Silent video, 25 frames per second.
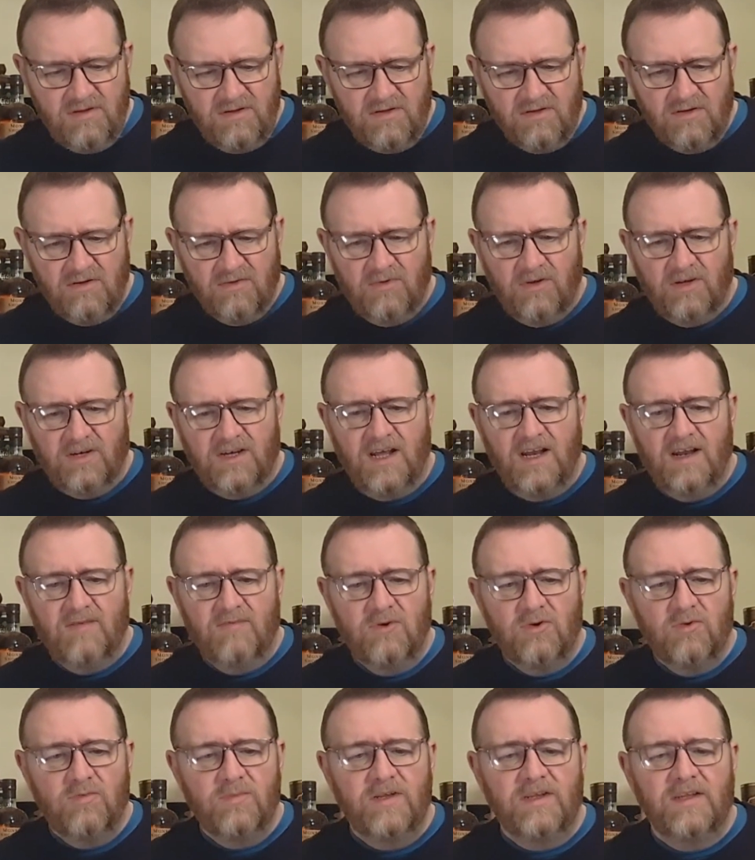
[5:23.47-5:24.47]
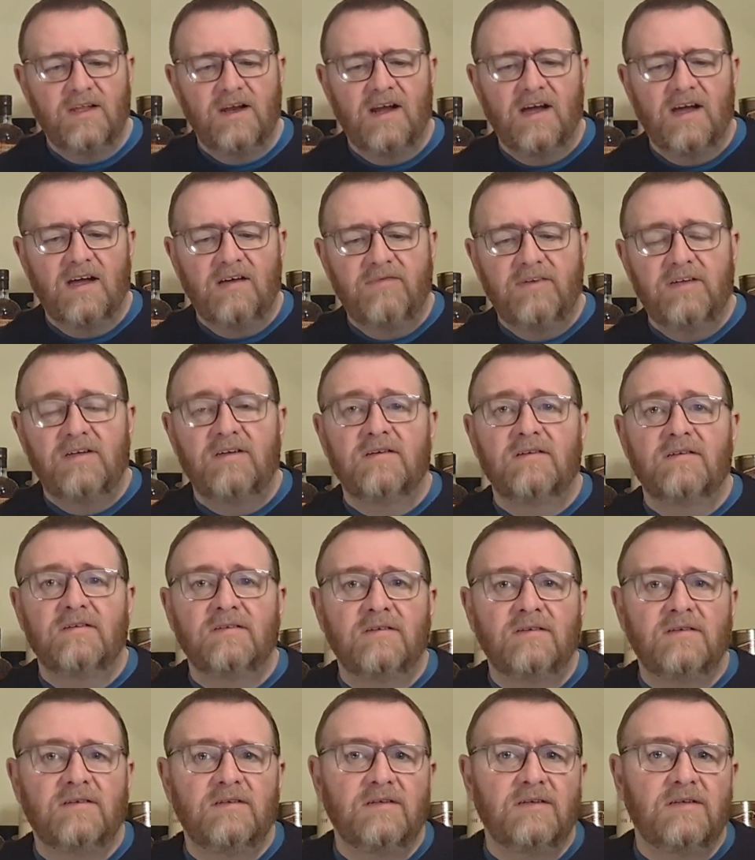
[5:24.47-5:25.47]
What kind of moment they're having?
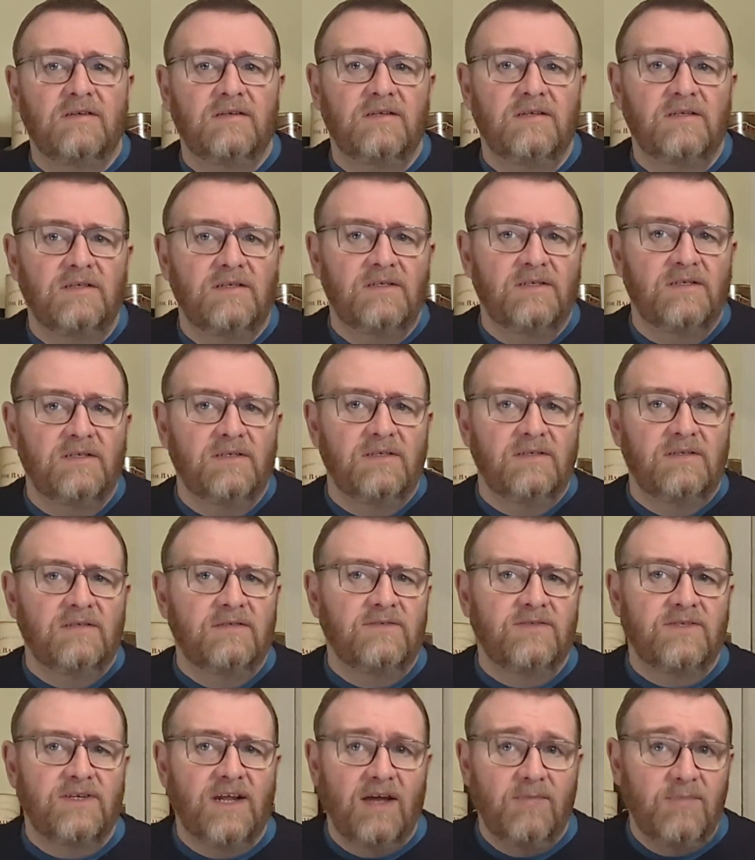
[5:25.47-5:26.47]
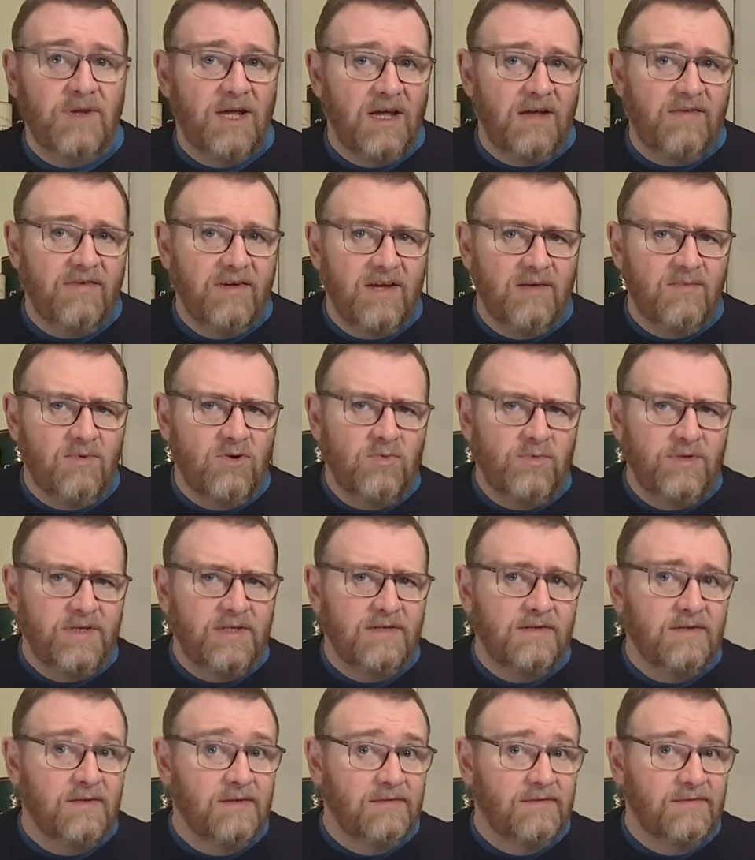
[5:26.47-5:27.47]
Should I be having a
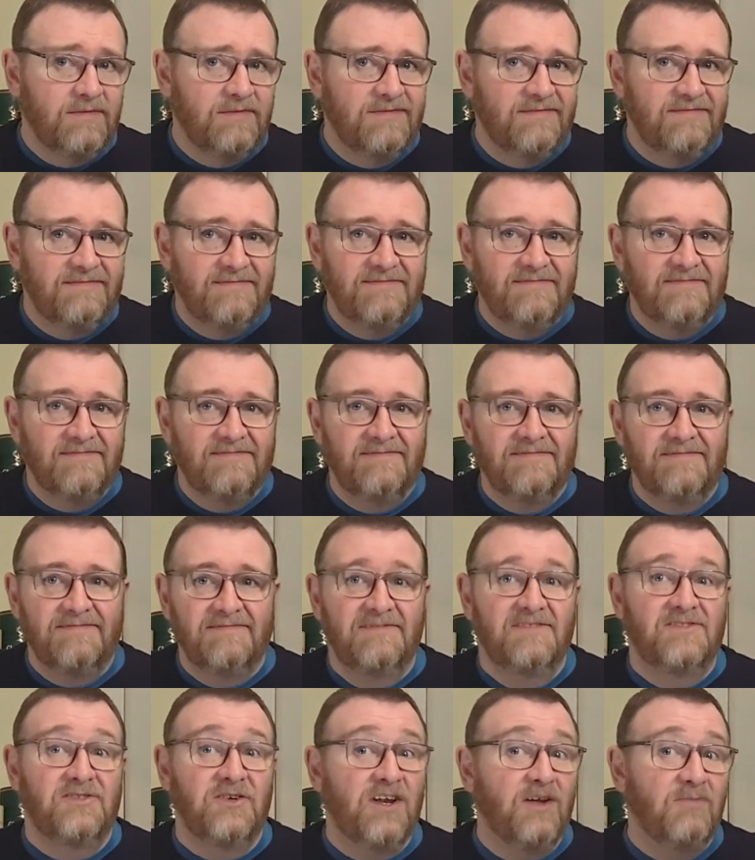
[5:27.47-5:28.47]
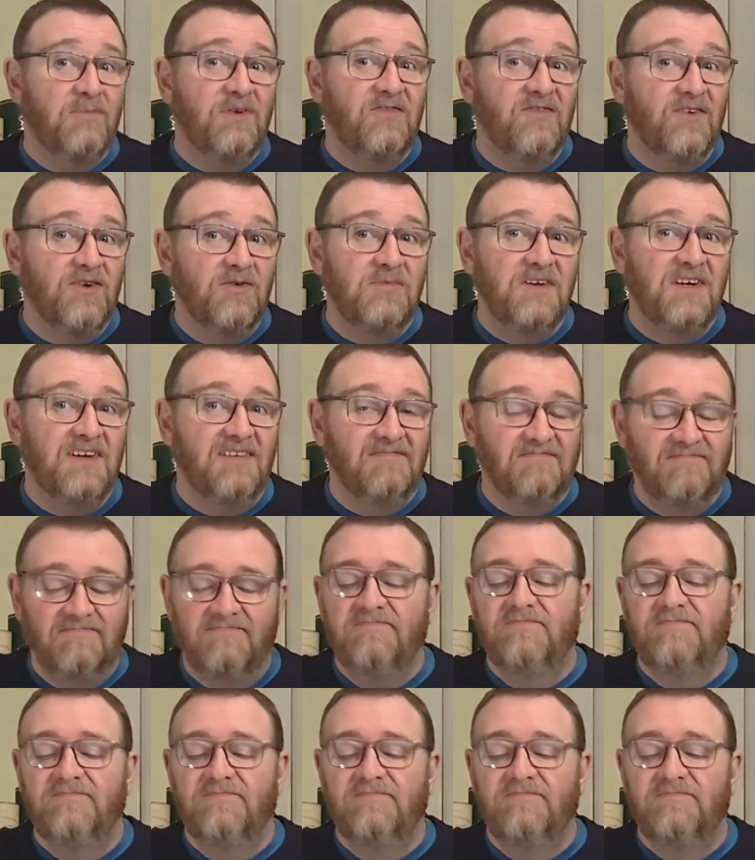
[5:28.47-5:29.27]
moment? Should I be filming it?